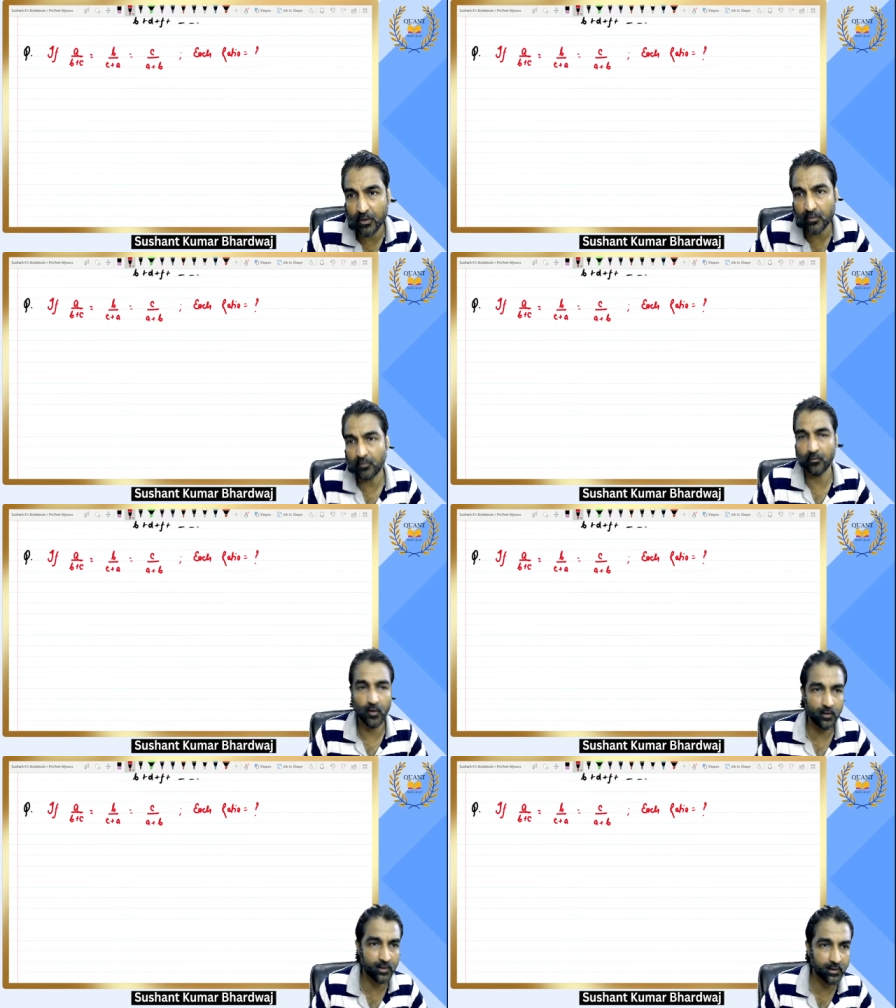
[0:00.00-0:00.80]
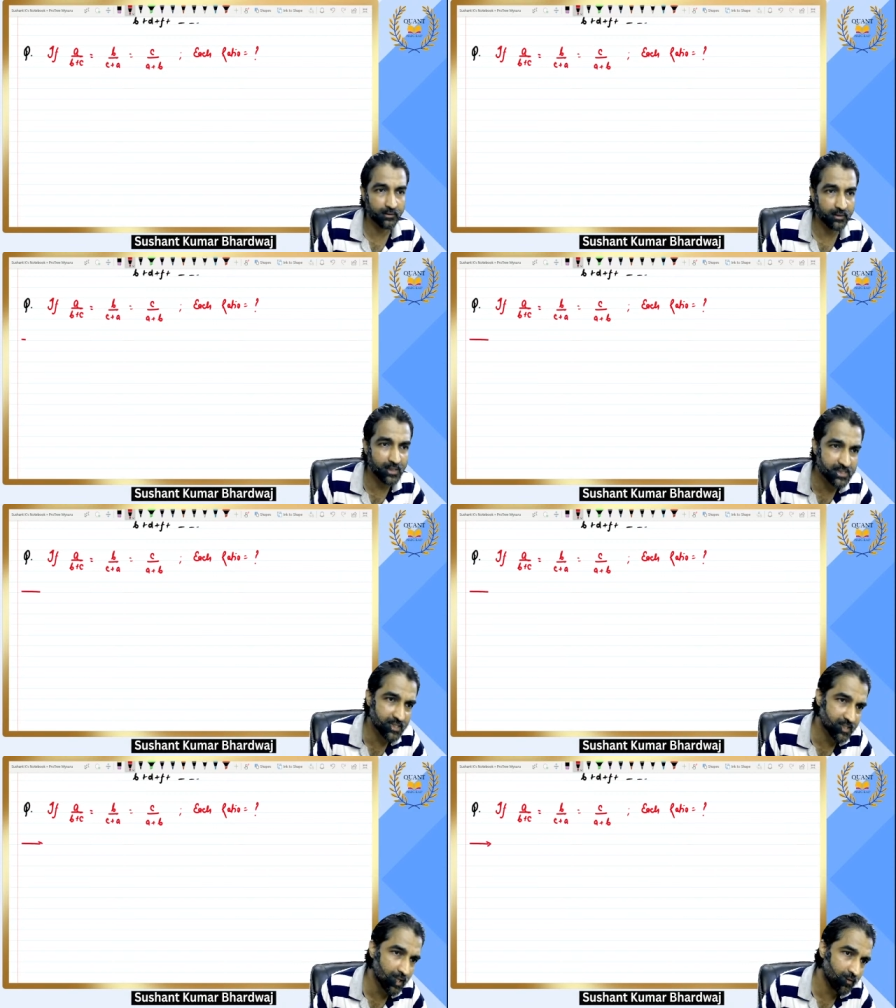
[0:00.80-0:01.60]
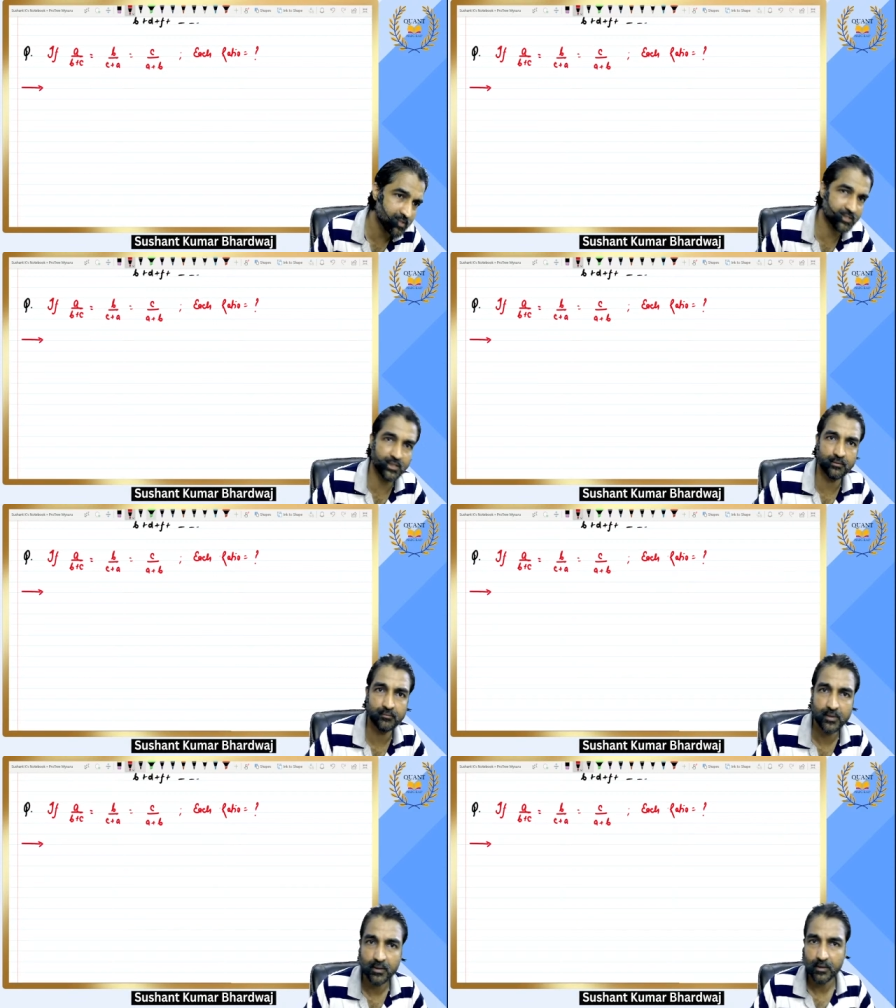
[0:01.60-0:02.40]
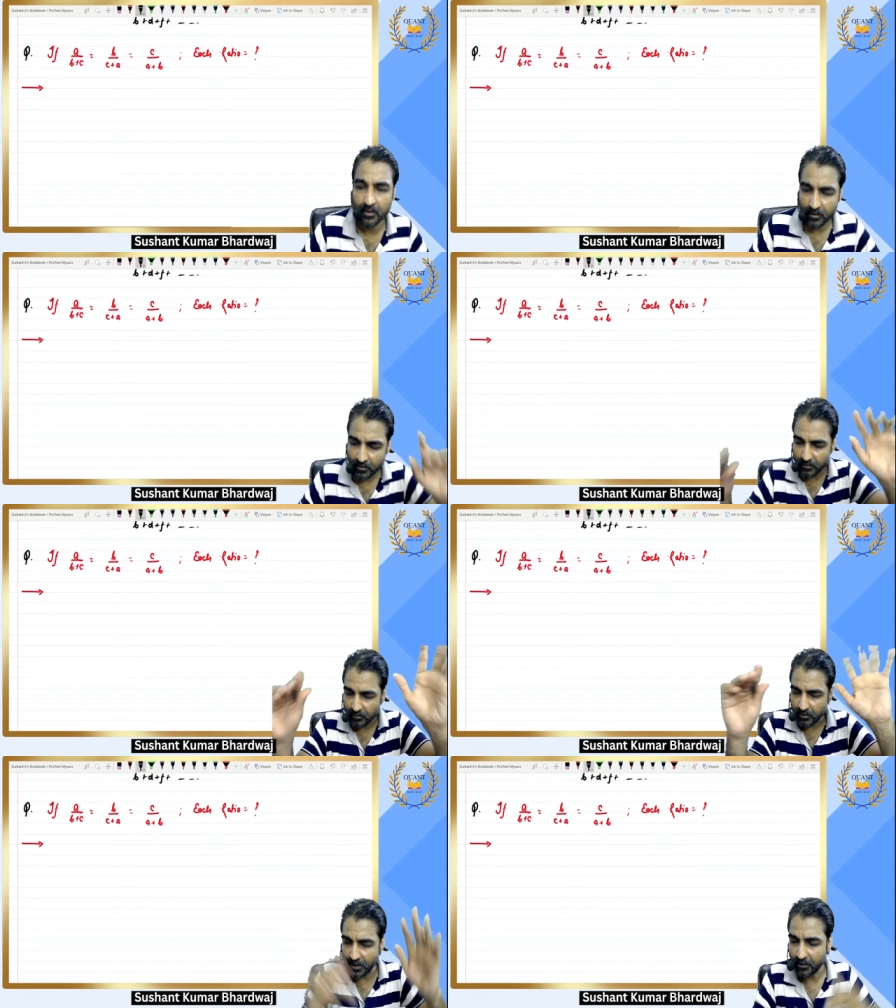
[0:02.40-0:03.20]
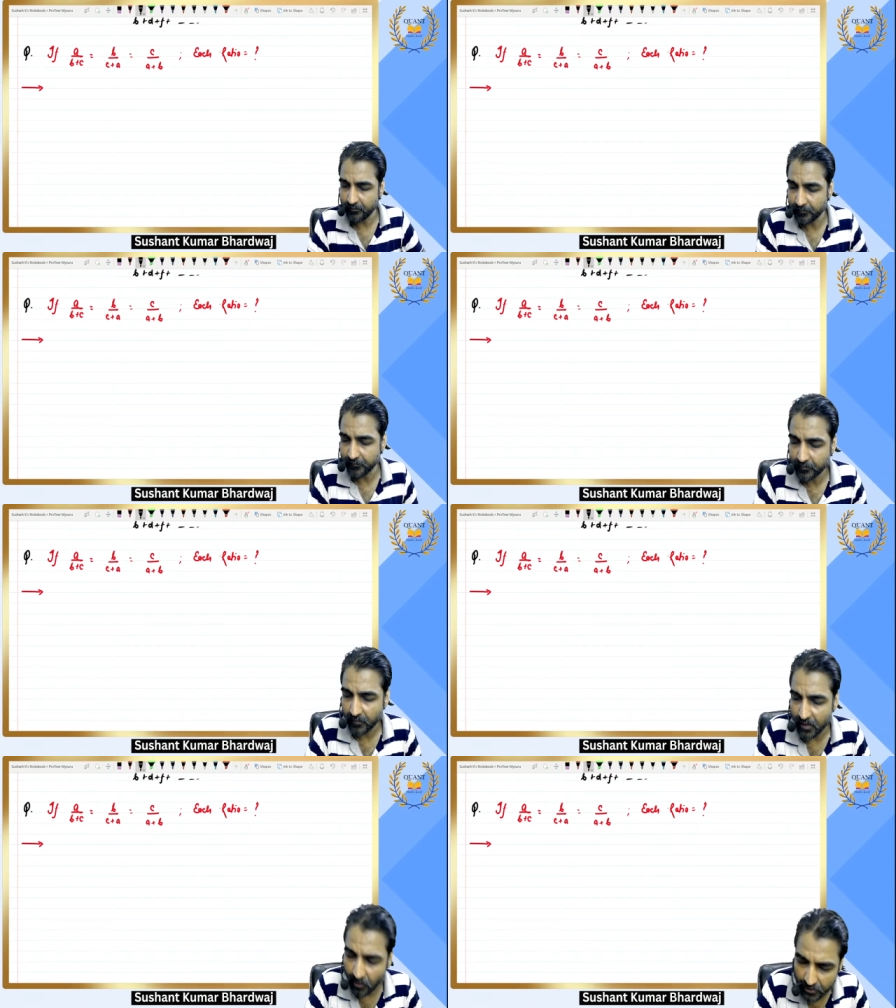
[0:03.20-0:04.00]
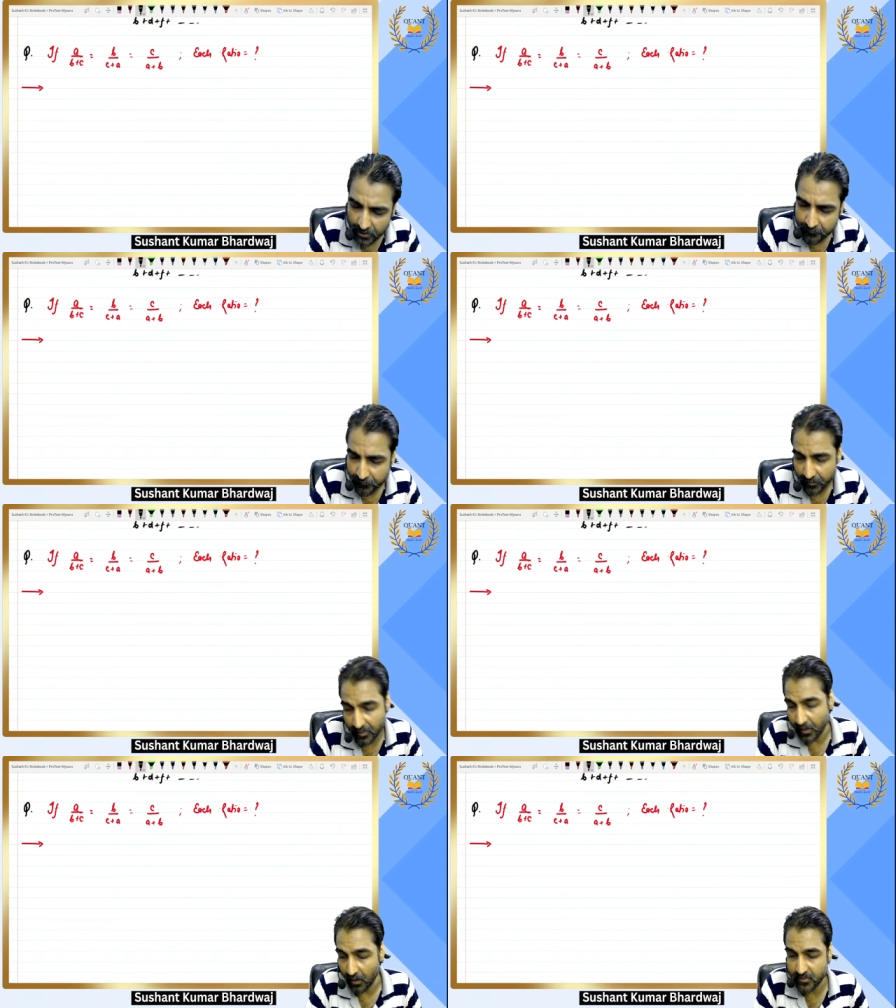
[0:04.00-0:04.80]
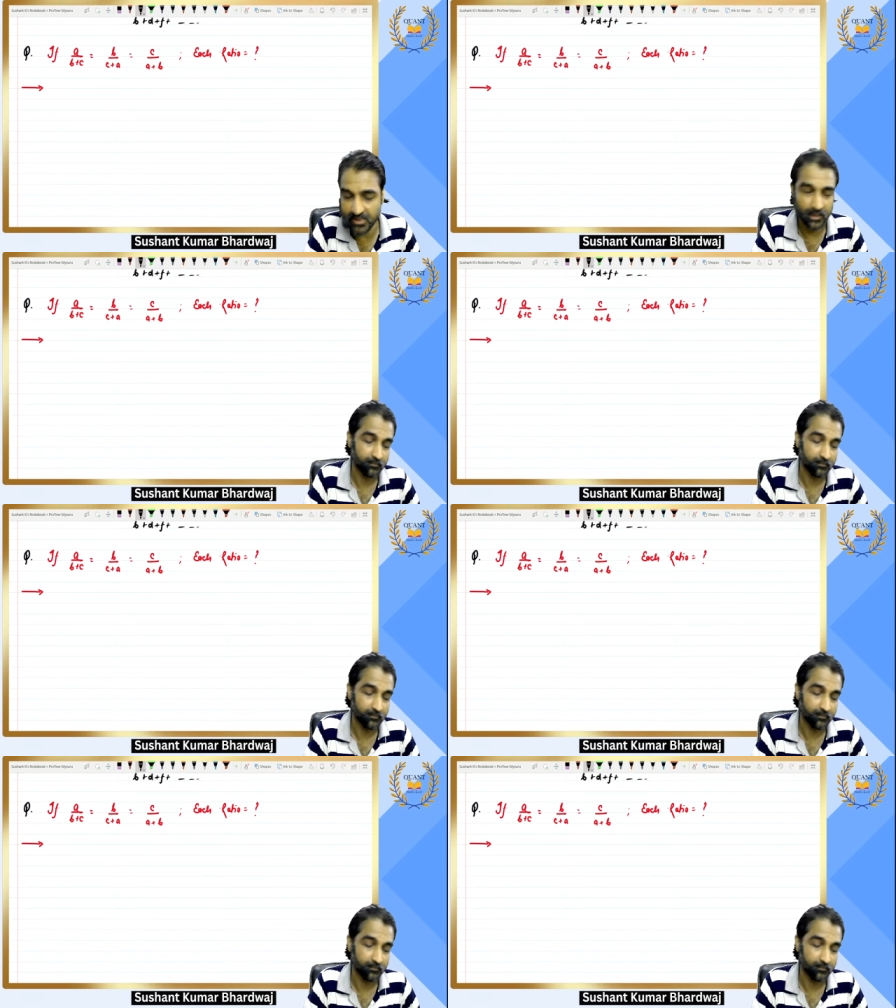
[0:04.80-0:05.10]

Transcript: what? This is a question. Clear? Okay. Now see,